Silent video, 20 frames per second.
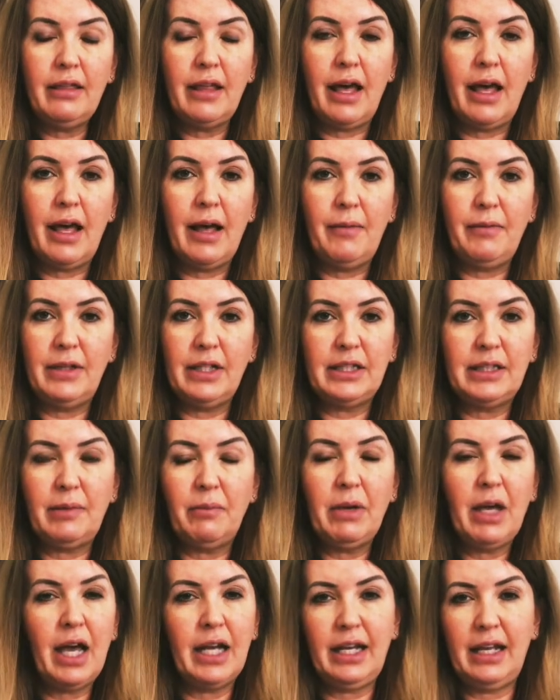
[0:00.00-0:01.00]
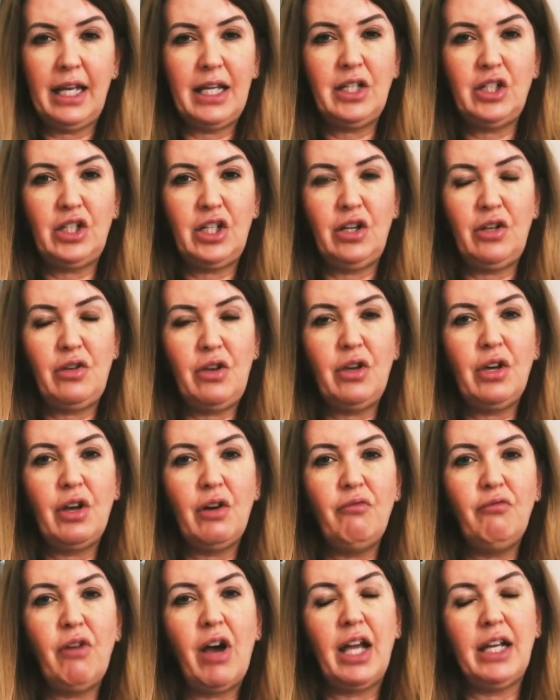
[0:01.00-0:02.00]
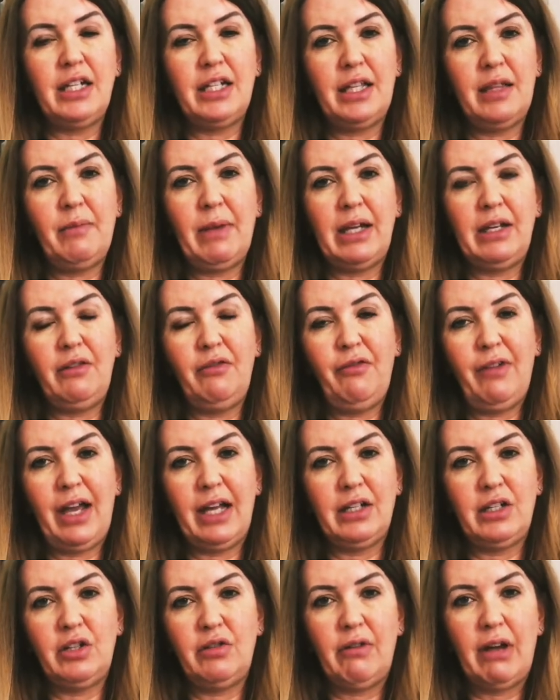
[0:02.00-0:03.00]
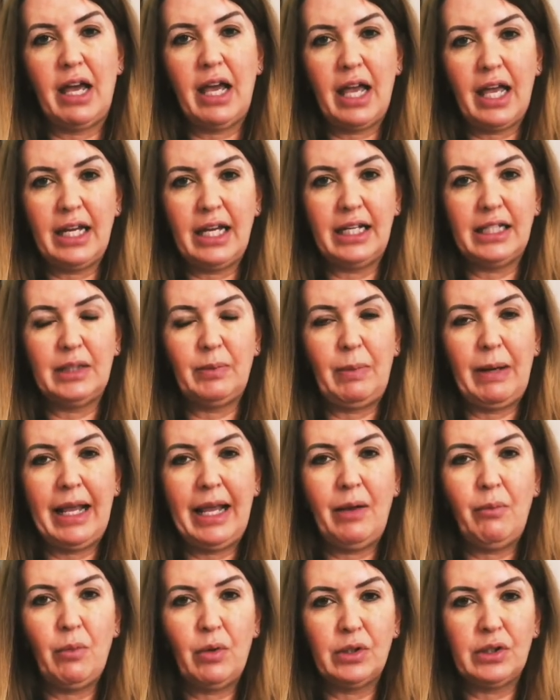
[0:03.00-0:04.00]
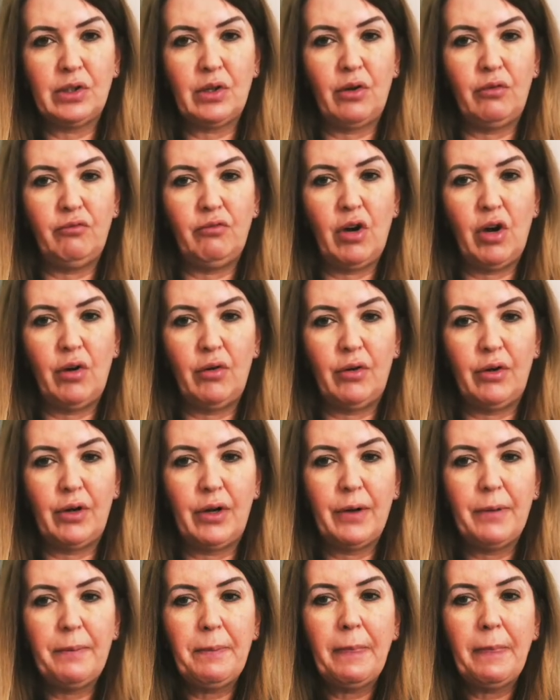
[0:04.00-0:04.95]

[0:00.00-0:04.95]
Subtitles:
there's some kind of issue, you can write to the manufacturer and explain what's gone wrong.